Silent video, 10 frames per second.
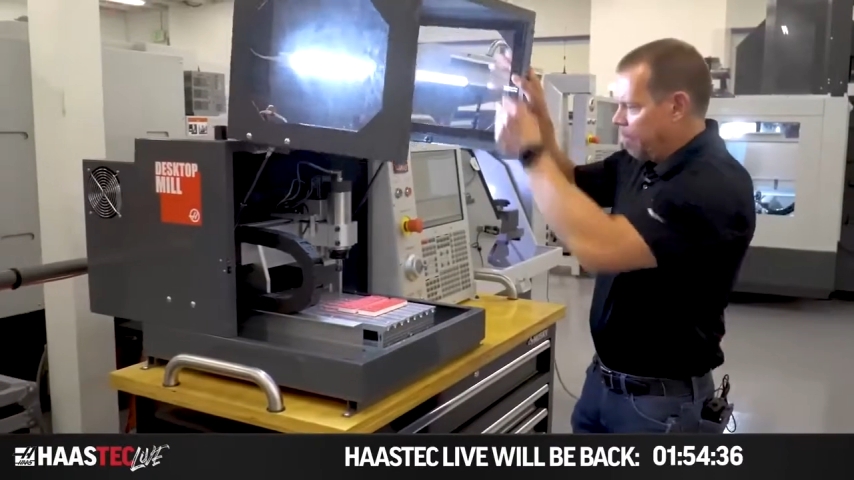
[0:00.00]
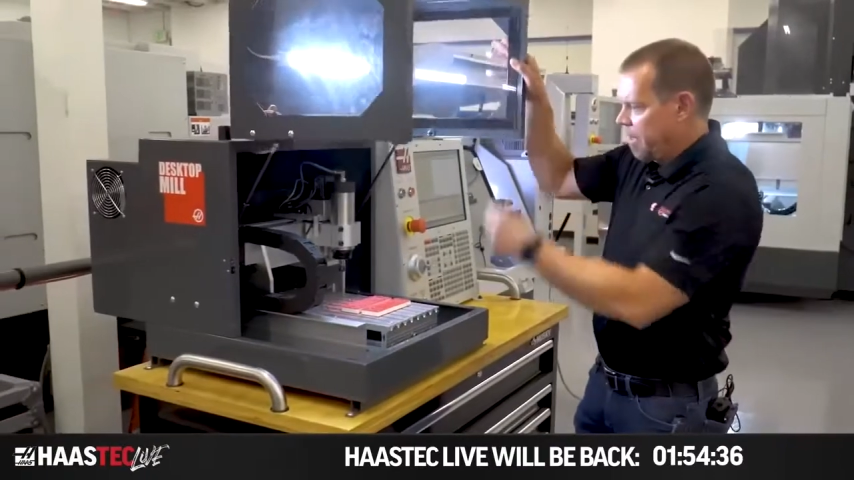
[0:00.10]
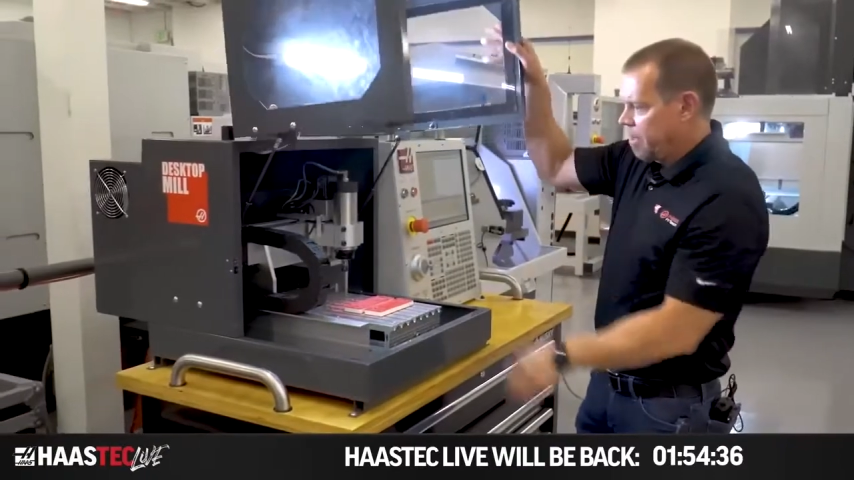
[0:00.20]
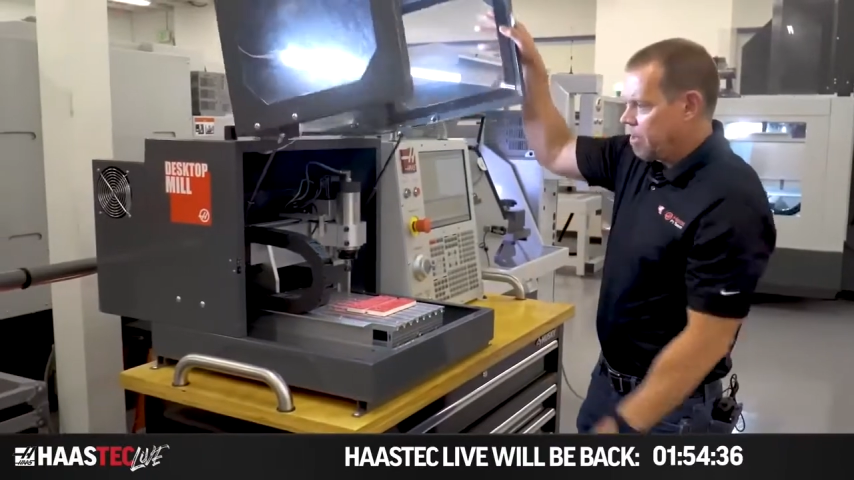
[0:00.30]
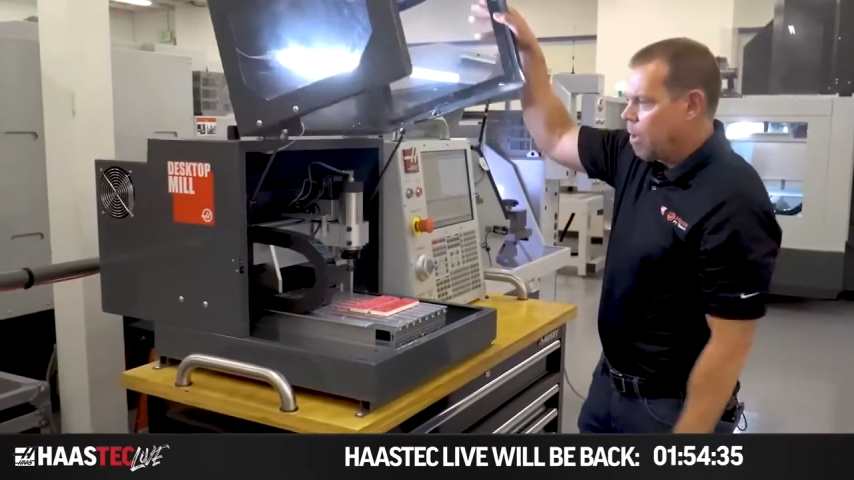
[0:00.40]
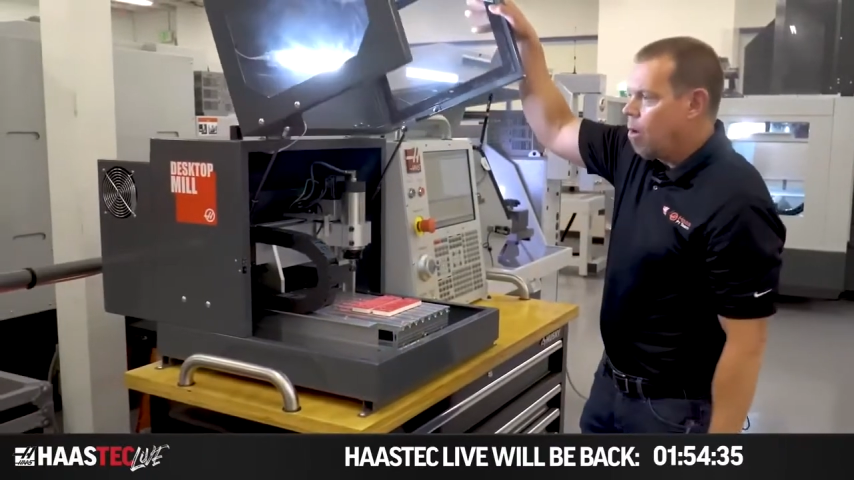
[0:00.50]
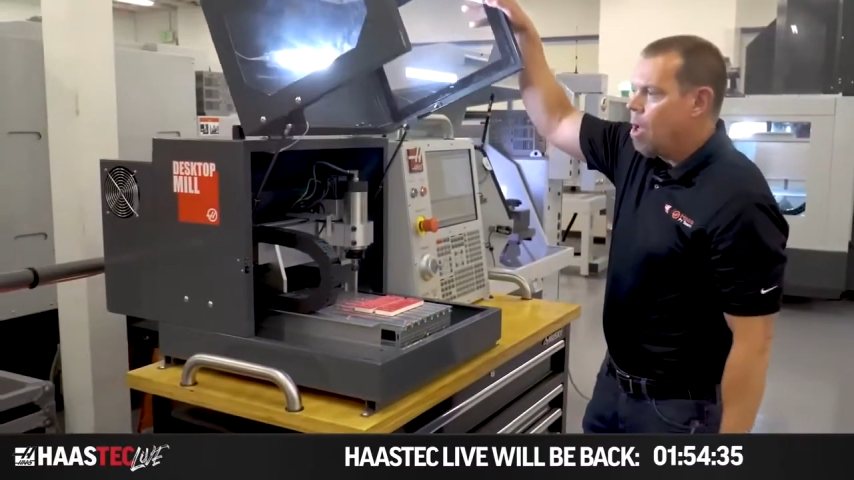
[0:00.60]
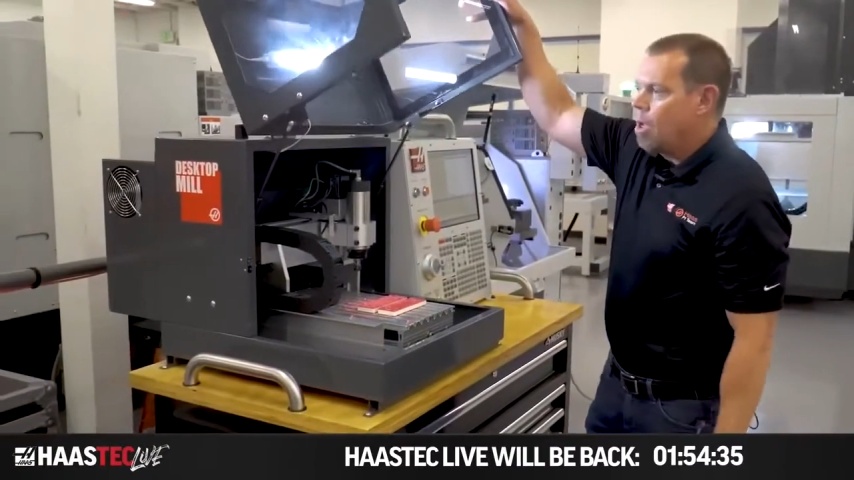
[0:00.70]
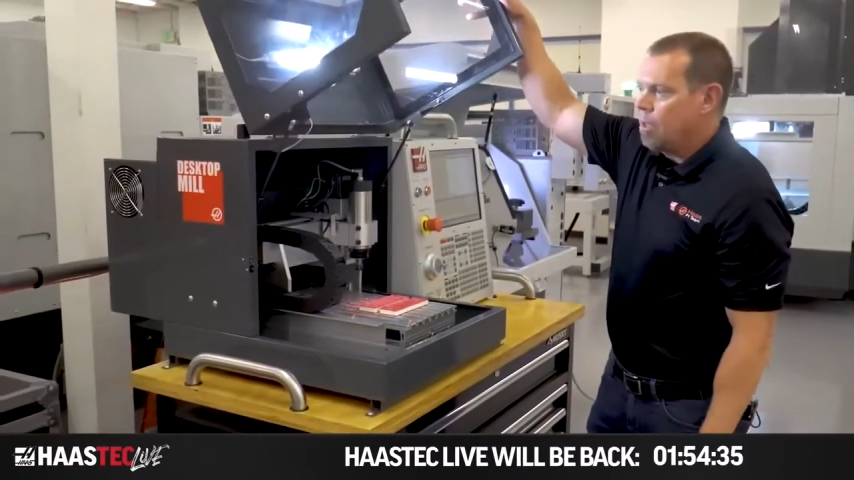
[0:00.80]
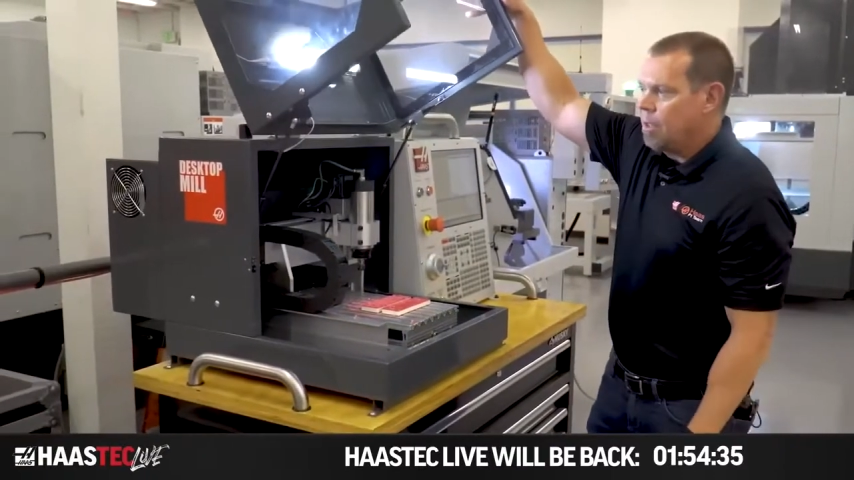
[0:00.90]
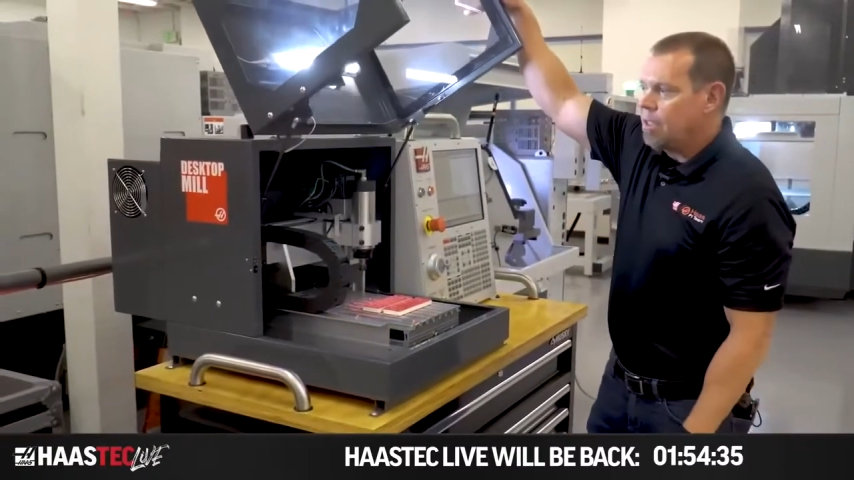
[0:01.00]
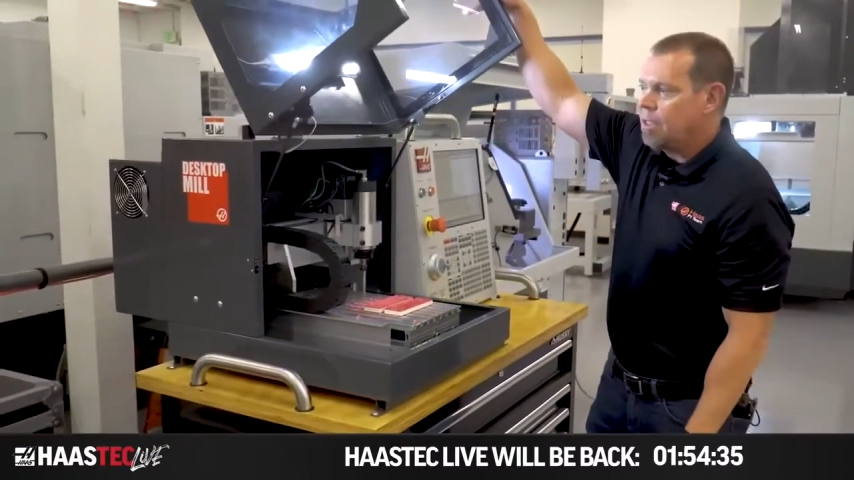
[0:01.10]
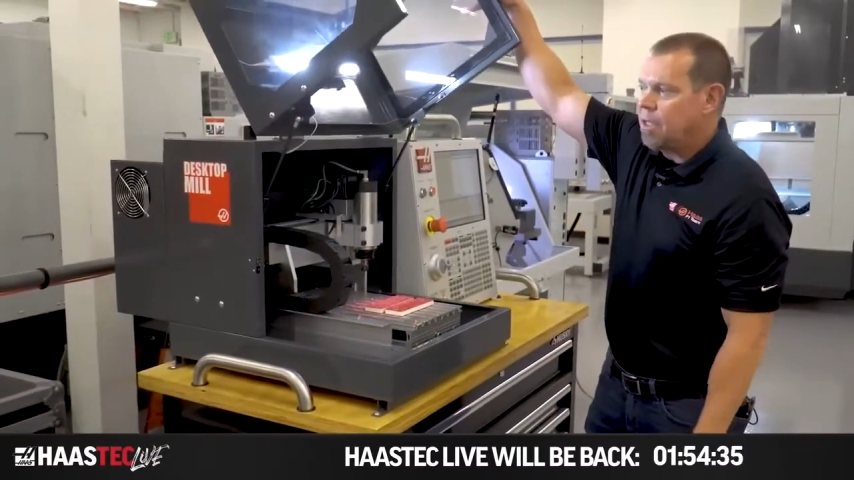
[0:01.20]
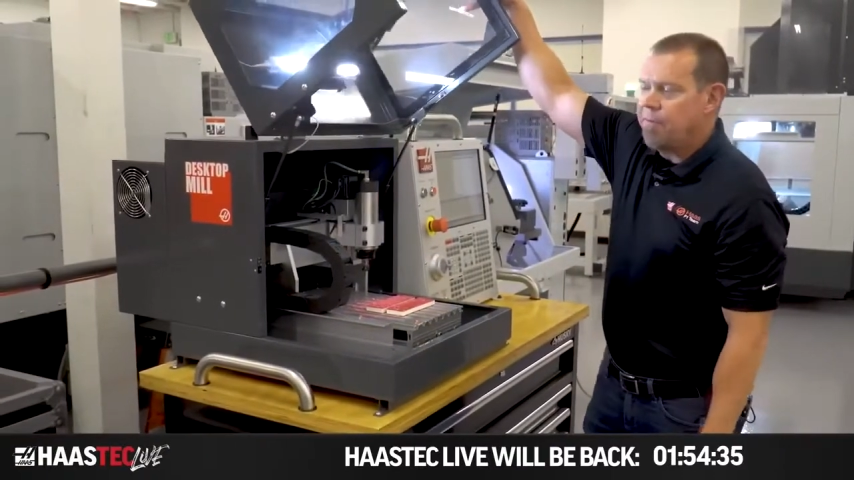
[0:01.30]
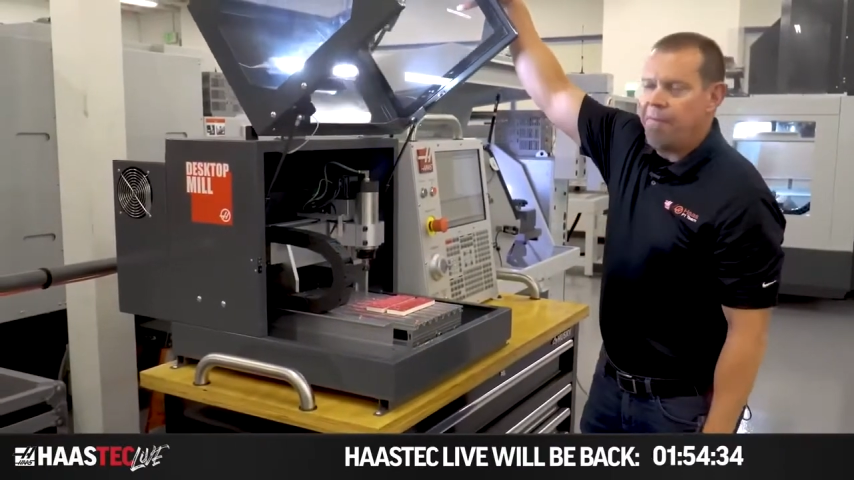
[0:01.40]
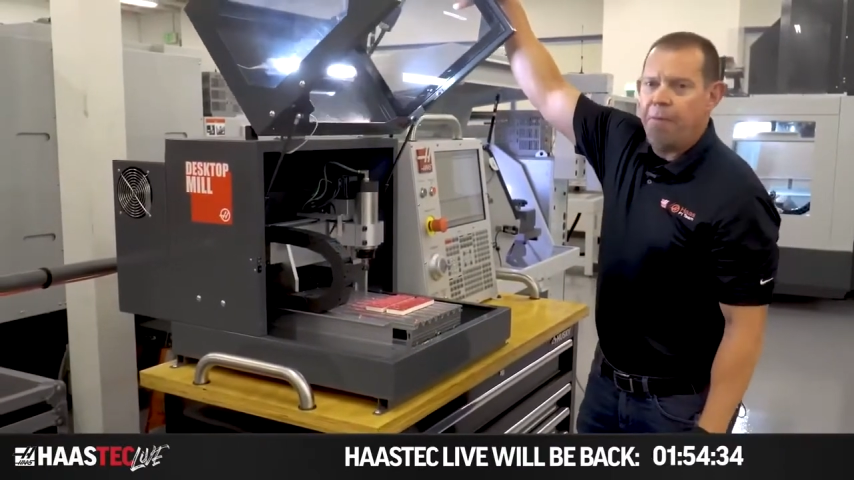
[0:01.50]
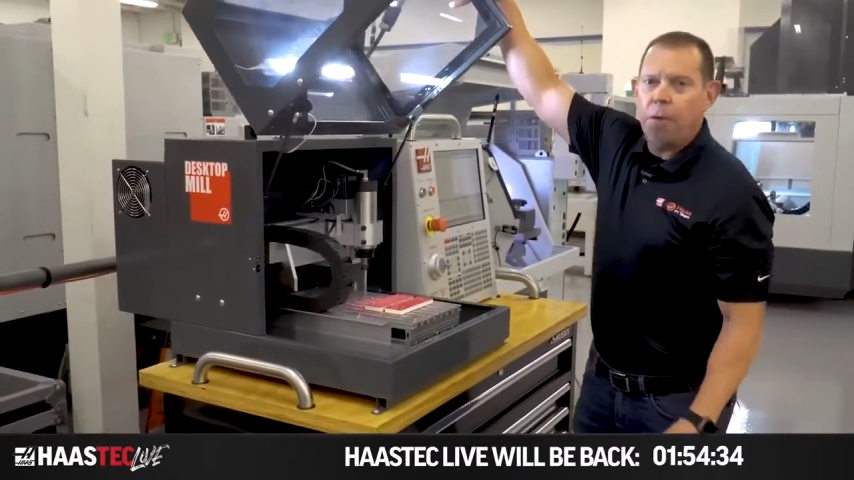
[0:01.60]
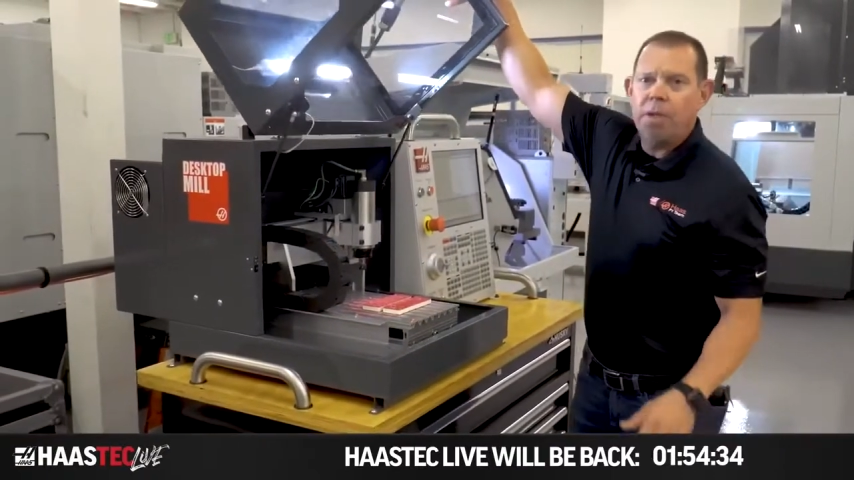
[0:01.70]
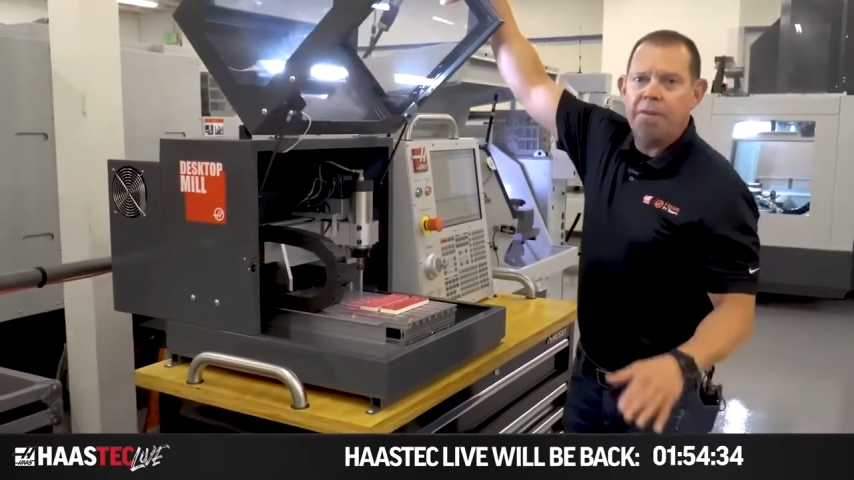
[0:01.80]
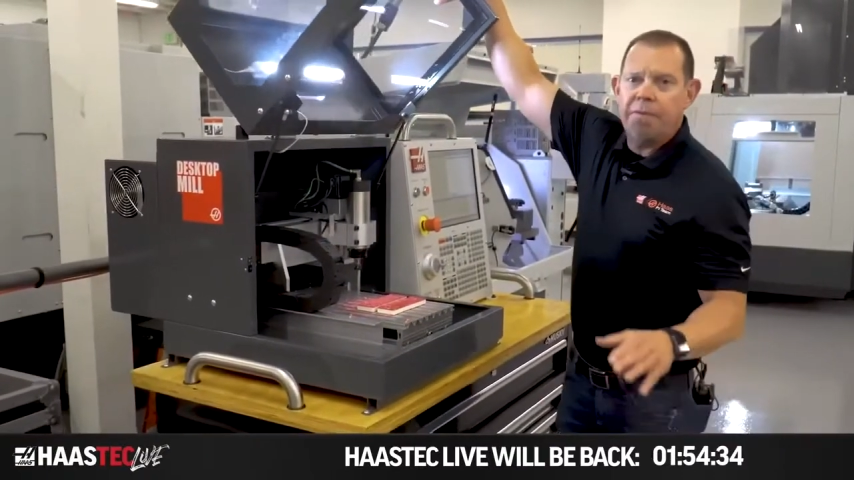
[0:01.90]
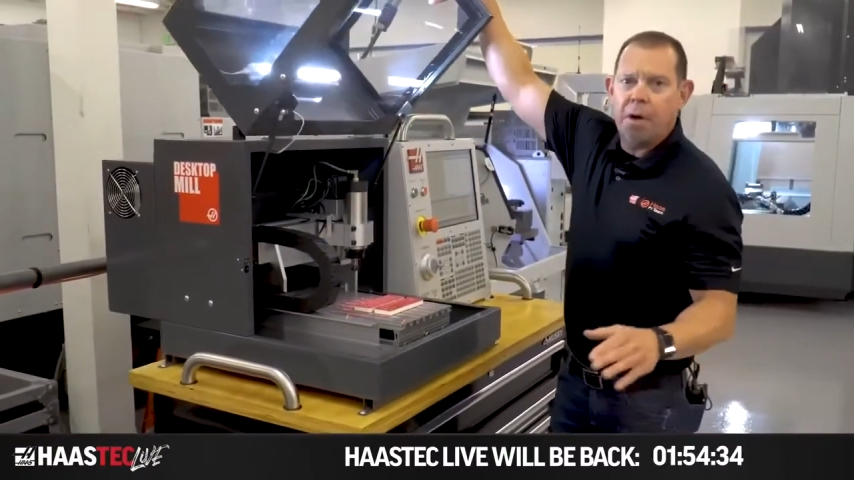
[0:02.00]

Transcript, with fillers: up here. So this is a fully